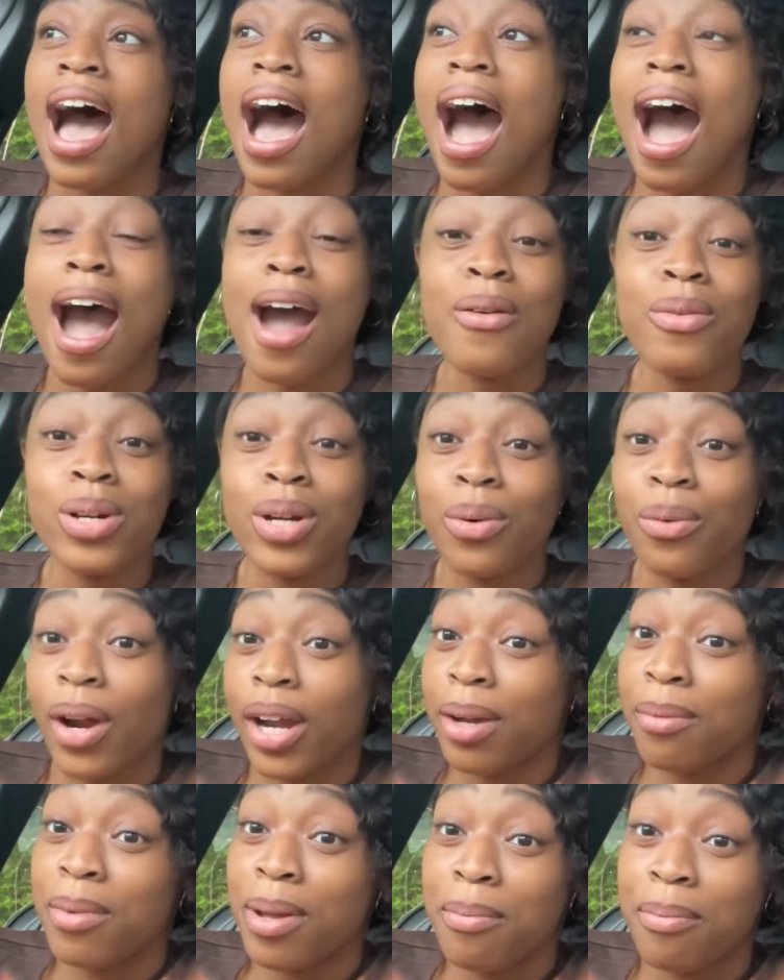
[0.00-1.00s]
I want to
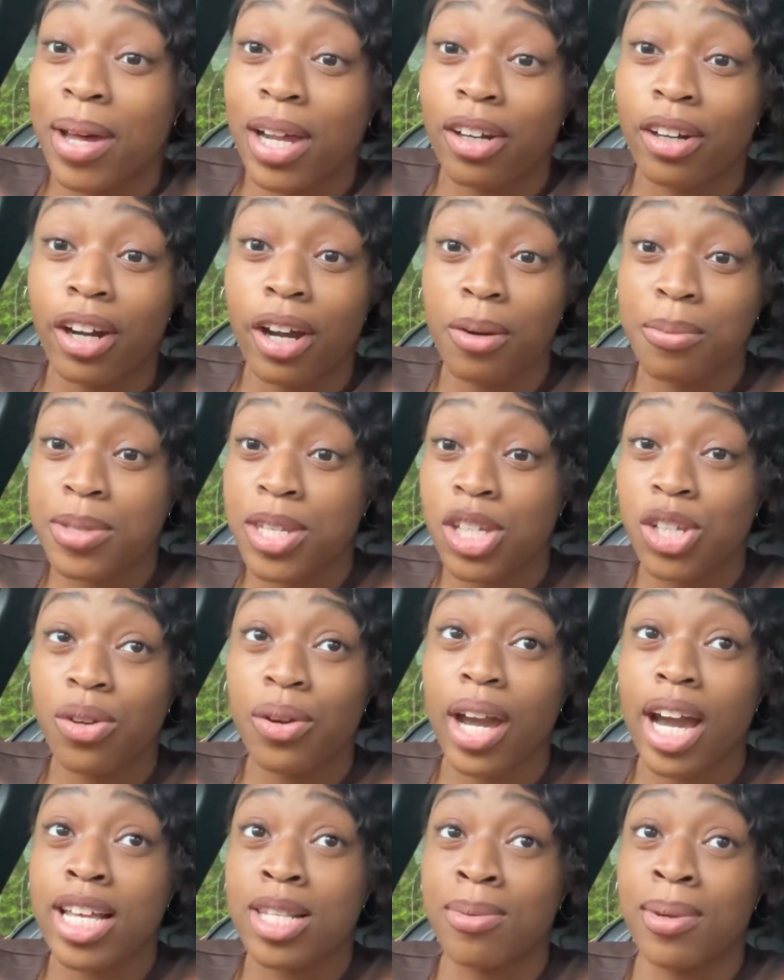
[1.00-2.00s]
recommend BetterHelp to you
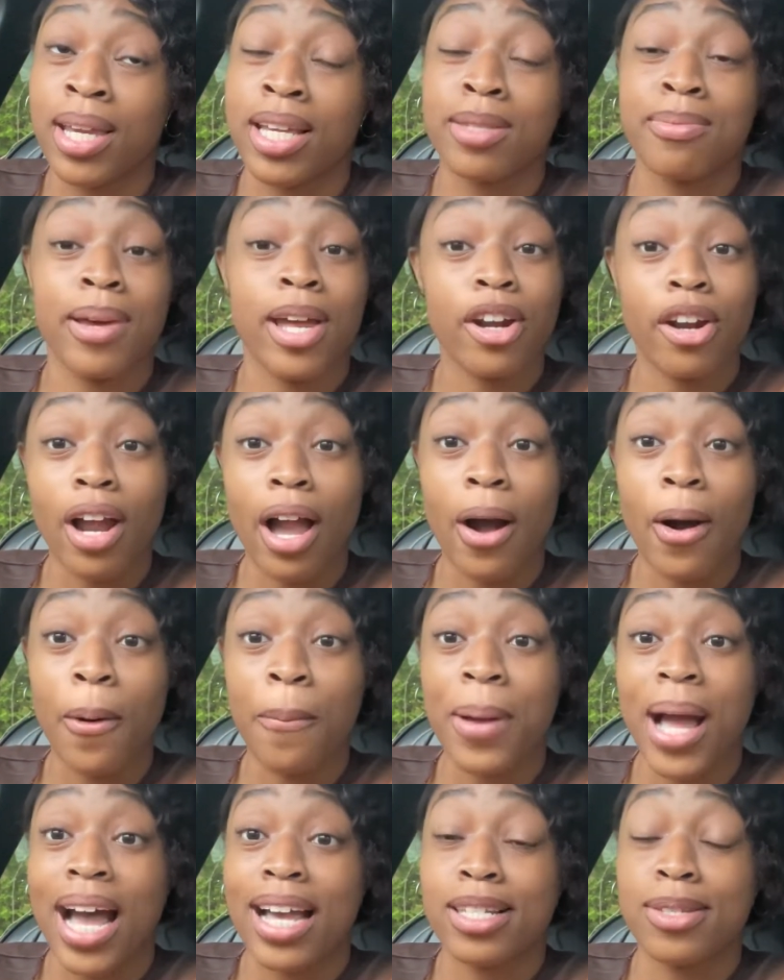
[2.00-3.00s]
guys because
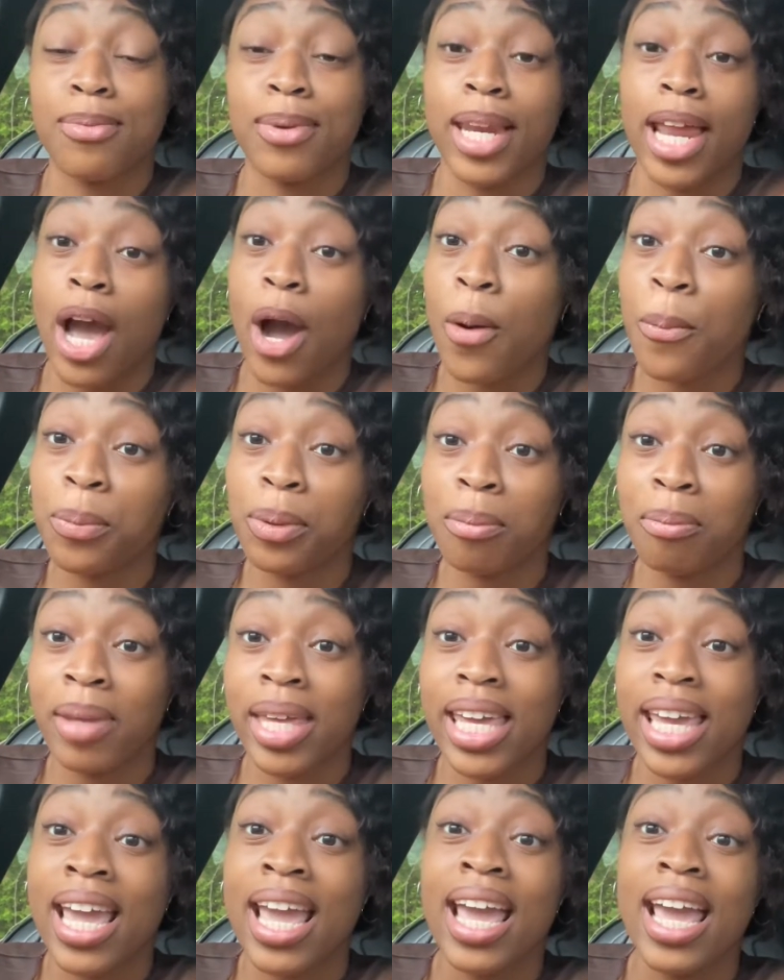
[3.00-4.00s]
BetterHelp has been helping
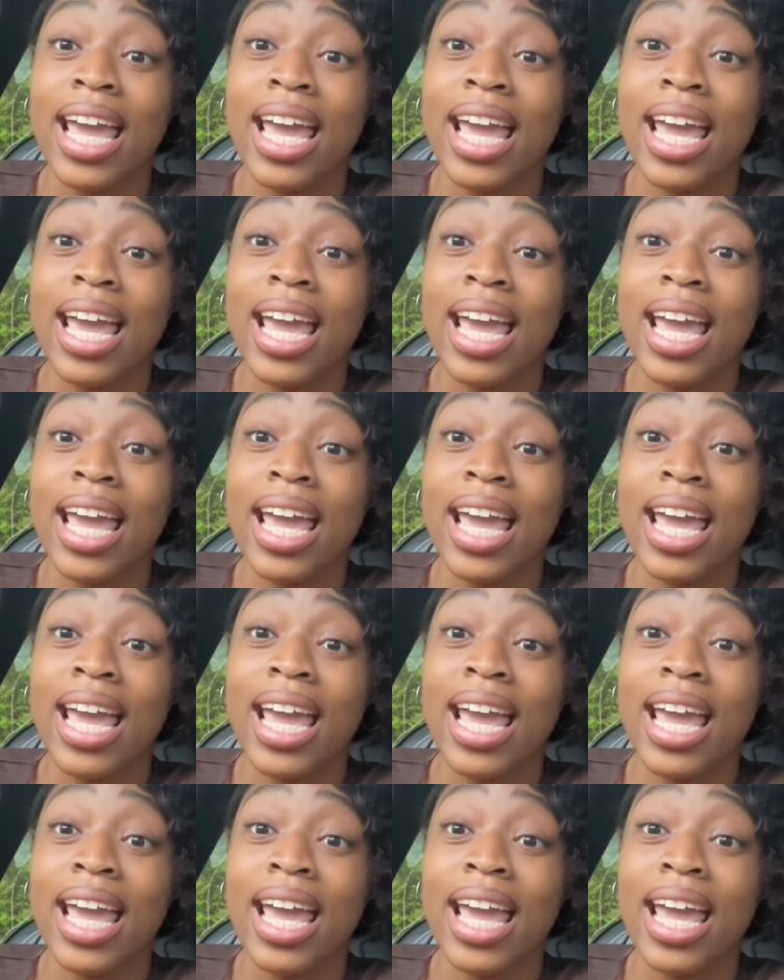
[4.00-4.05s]
me.